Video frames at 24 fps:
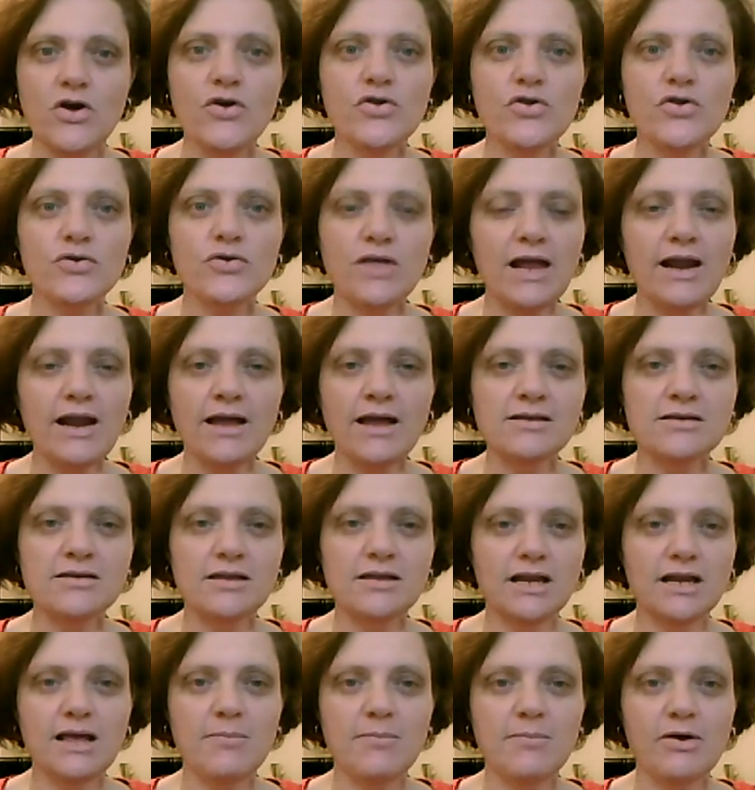So that end of
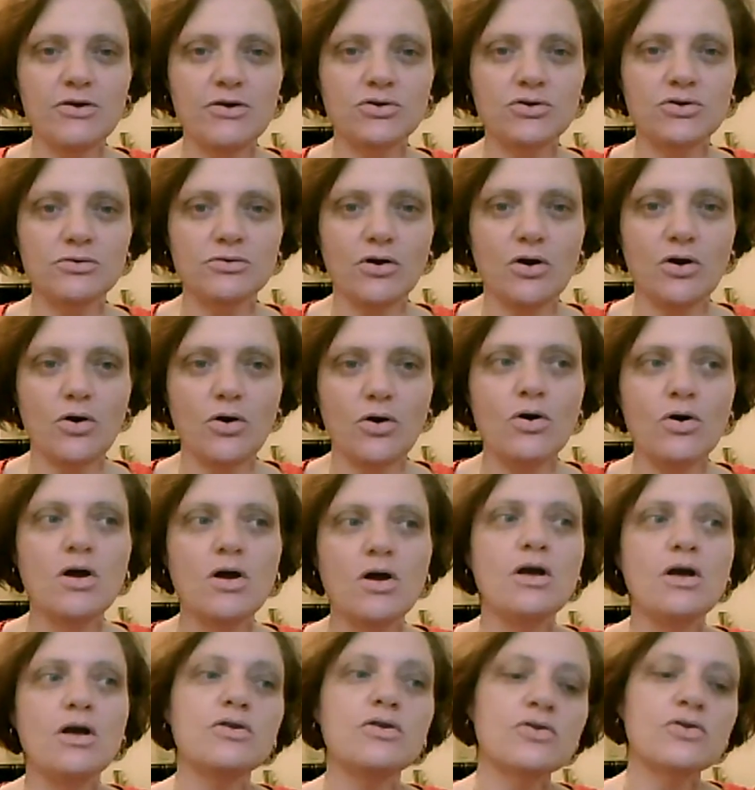that email shouldn't go,
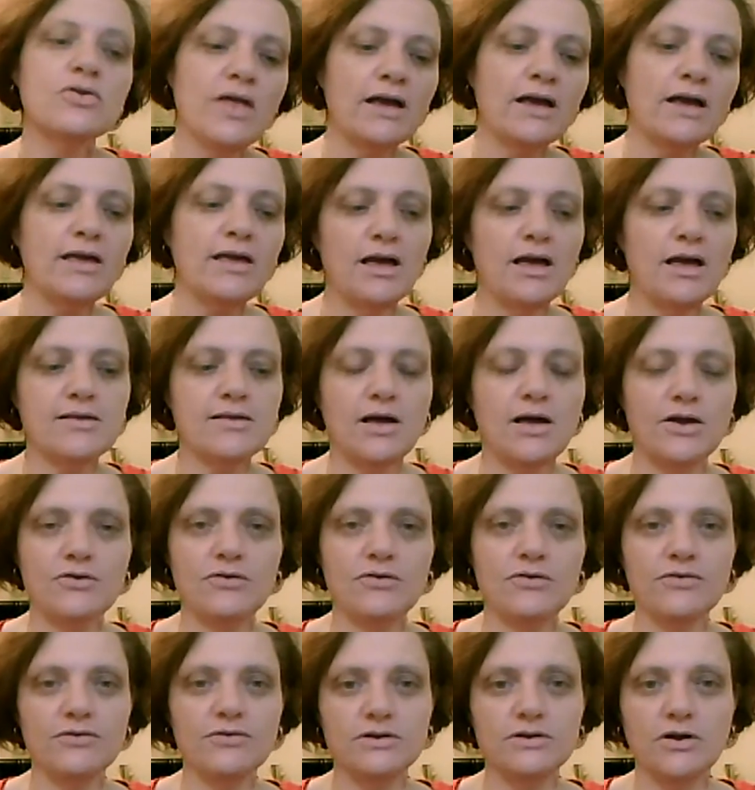so that cake is
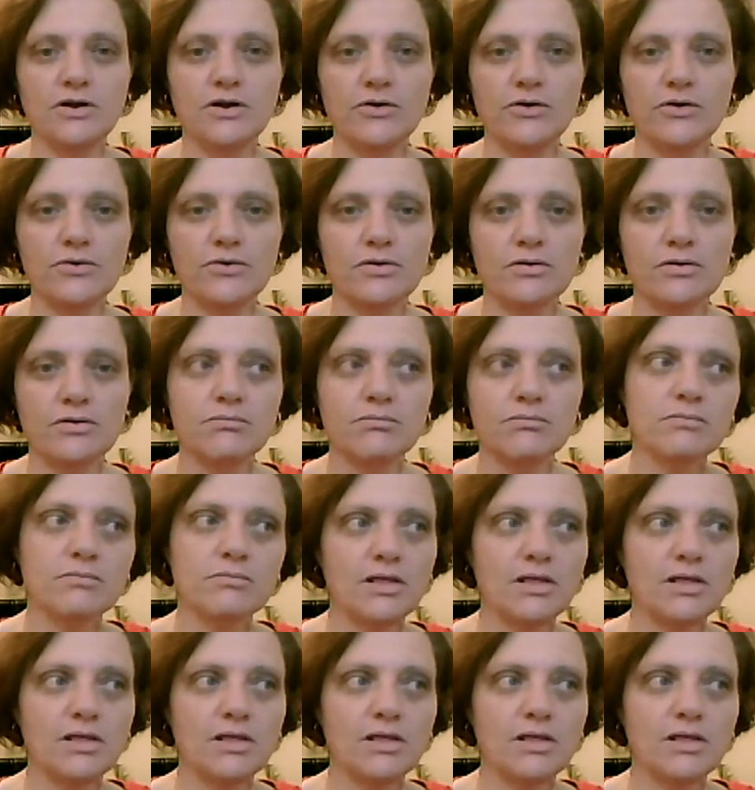$150.